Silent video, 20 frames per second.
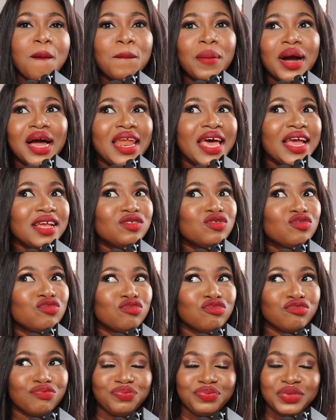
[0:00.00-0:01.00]
But I like
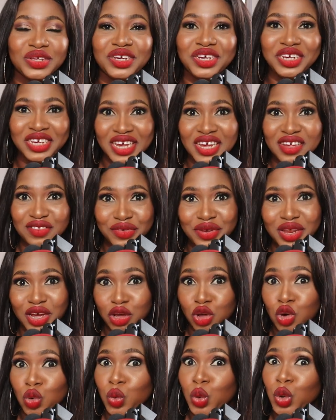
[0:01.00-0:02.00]
to share so
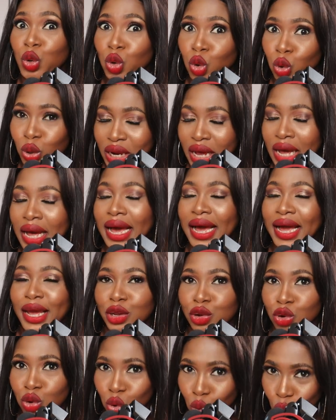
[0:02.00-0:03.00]
that you will know that
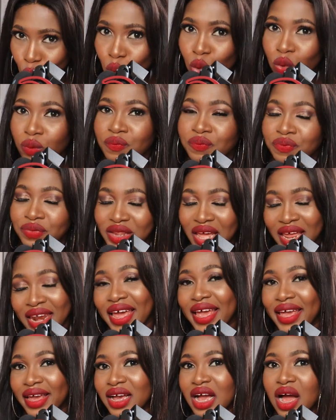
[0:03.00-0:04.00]
I know
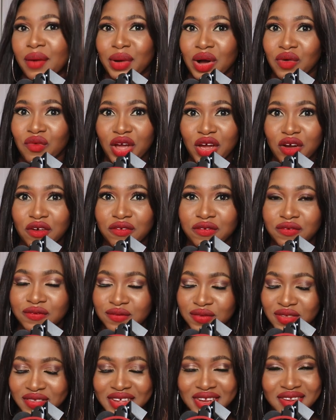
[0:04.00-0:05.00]
like I'm aware of
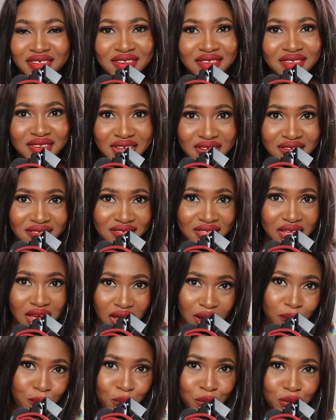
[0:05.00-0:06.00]
certain things that
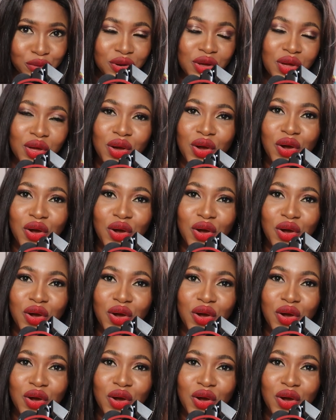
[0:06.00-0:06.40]
happen.